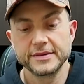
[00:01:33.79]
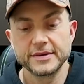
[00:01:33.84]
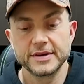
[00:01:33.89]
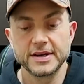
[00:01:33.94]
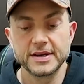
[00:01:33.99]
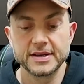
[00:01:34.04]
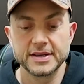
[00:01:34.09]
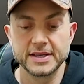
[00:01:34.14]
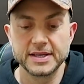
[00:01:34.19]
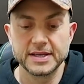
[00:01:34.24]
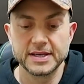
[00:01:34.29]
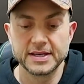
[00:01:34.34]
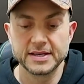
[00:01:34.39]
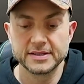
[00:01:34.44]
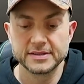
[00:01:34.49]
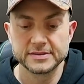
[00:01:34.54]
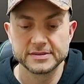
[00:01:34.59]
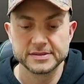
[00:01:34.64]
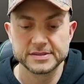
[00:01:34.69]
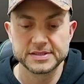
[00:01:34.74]
Oh
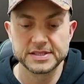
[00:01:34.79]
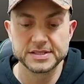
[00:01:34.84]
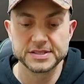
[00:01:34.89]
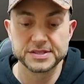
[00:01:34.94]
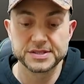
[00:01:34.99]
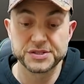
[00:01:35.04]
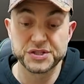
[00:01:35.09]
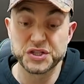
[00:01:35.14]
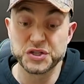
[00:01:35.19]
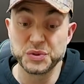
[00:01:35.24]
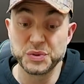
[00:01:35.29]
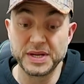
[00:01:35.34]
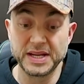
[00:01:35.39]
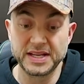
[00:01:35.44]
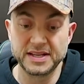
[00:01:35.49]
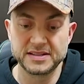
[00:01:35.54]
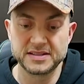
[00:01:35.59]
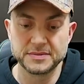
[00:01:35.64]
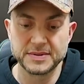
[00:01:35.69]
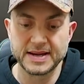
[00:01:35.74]
yeah. It says
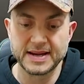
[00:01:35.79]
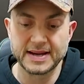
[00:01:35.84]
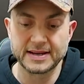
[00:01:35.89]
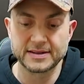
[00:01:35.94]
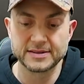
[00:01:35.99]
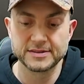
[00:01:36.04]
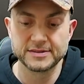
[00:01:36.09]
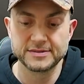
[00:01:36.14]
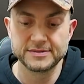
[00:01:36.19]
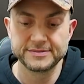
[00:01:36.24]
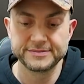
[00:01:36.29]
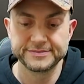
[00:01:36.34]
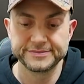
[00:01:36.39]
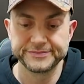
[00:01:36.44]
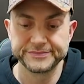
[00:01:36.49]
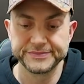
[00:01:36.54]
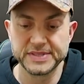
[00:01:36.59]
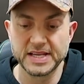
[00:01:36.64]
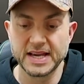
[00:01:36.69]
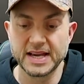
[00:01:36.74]
chewing tobacco.
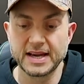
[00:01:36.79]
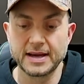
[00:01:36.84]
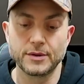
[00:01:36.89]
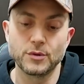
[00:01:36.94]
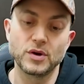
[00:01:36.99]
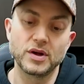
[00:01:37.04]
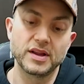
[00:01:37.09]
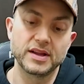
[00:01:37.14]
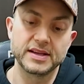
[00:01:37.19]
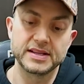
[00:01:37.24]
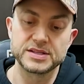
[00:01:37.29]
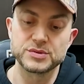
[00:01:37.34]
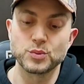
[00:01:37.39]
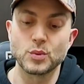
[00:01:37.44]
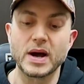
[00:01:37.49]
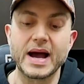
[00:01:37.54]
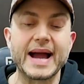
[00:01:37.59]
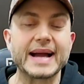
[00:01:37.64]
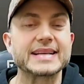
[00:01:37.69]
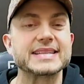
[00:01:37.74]
Yeah, well, it's
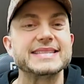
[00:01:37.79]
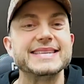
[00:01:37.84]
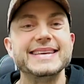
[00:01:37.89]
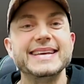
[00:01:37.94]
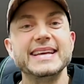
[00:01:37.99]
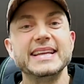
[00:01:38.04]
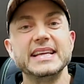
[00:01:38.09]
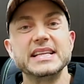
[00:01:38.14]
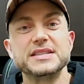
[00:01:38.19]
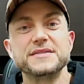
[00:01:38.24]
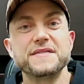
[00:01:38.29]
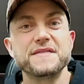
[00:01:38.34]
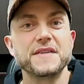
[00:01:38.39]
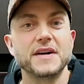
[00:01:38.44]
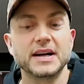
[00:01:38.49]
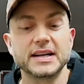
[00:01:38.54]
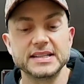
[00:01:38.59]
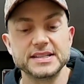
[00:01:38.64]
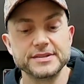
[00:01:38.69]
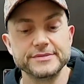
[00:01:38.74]
waxy and it's
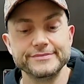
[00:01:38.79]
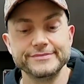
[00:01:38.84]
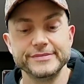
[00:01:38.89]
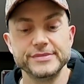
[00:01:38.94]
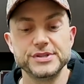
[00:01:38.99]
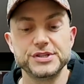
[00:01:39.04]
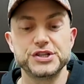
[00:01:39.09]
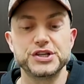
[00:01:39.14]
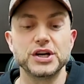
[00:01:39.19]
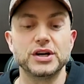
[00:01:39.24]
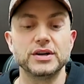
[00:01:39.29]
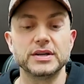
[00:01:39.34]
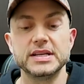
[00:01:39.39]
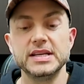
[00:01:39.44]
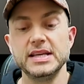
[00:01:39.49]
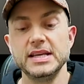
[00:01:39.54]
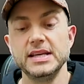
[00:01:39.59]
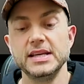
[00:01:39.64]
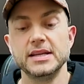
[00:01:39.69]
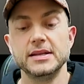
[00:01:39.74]
fucking
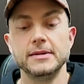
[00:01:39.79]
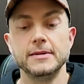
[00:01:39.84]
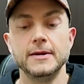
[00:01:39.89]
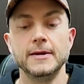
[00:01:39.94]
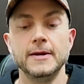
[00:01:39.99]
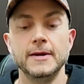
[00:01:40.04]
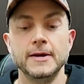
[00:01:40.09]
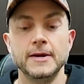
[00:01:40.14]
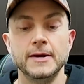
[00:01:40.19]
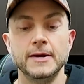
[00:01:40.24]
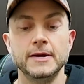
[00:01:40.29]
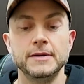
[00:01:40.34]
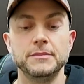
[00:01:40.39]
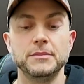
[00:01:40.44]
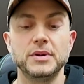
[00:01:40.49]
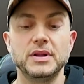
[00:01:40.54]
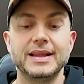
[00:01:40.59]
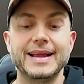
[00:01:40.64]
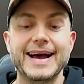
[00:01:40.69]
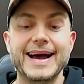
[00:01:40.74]
chunky and
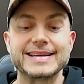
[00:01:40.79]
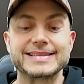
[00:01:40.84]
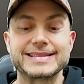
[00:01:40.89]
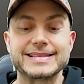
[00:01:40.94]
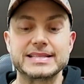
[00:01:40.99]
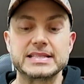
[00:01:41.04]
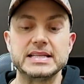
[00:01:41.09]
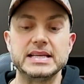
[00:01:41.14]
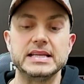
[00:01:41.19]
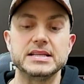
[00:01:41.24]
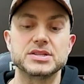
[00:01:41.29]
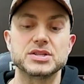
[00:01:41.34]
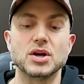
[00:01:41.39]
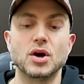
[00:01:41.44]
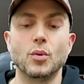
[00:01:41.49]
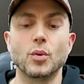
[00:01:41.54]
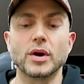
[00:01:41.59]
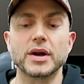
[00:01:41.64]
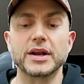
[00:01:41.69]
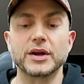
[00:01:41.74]
molassesy.
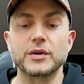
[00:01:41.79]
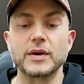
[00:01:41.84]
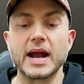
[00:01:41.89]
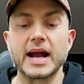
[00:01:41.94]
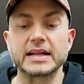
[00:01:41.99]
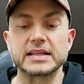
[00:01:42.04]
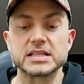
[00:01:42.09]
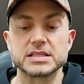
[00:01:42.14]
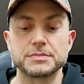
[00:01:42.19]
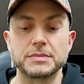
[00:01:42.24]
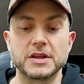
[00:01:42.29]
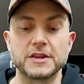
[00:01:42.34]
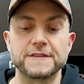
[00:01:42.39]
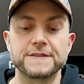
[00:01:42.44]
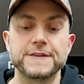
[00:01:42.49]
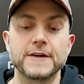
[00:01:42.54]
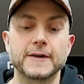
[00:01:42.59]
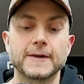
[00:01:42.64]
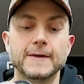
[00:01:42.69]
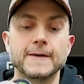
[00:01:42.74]
So we're gonna crack this
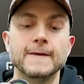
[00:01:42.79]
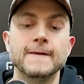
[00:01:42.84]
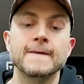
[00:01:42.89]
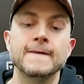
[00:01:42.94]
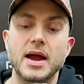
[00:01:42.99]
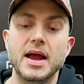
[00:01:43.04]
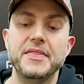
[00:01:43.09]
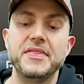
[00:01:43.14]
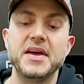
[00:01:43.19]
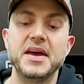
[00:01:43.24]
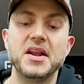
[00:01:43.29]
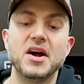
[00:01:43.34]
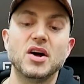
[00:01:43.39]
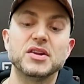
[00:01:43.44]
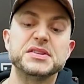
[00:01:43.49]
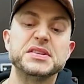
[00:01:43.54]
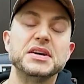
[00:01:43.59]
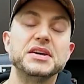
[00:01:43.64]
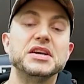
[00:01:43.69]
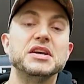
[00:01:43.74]
motherfucker, and then
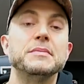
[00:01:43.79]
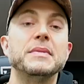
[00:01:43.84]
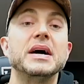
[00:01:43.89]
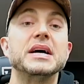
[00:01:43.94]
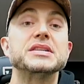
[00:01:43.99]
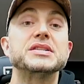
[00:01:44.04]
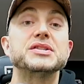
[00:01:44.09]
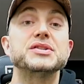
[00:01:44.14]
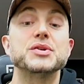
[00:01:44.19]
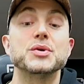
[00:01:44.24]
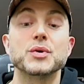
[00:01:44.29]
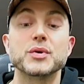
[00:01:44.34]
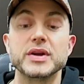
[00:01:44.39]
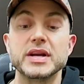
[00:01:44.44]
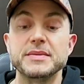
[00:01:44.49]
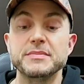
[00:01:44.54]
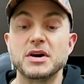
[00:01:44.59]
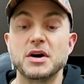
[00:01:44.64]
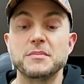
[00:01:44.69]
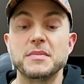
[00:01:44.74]
I'll tell you my
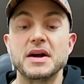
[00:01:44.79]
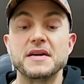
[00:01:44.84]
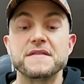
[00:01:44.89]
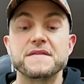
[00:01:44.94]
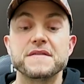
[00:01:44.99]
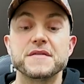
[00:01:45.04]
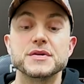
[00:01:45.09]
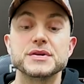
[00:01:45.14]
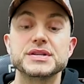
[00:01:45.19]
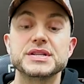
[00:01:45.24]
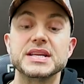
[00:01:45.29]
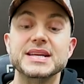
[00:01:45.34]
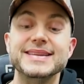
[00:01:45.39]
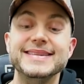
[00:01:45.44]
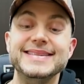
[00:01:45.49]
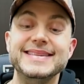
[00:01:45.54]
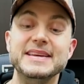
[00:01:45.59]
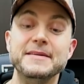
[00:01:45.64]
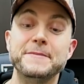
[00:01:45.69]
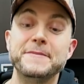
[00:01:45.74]
story about my
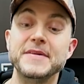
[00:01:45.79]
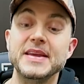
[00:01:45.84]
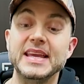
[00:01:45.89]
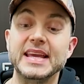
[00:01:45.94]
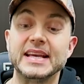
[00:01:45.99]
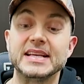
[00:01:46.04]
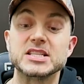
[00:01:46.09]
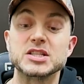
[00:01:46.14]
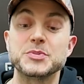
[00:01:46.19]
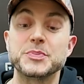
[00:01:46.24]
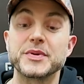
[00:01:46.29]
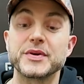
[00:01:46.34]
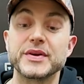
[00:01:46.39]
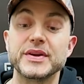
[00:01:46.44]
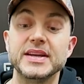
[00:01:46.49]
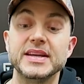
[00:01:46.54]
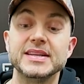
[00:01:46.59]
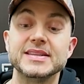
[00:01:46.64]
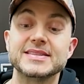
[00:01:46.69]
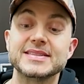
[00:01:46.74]
first dipping
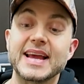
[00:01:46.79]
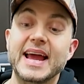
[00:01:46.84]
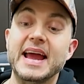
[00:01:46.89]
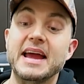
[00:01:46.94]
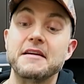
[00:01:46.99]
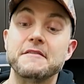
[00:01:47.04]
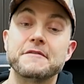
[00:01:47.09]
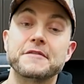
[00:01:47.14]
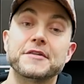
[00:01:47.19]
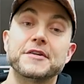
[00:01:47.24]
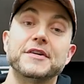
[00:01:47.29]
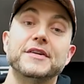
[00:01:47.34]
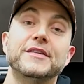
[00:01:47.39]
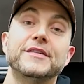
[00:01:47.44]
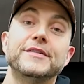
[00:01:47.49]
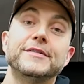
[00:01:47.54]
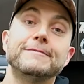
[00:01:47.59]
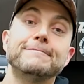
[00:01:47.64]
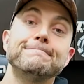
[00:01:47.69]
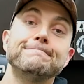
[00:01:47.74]
experience
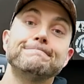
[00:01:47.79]
ever.